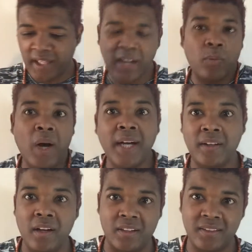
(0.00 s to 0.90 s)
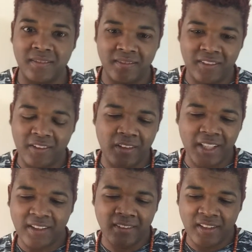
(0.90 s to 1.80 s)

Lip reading: And why not? All right,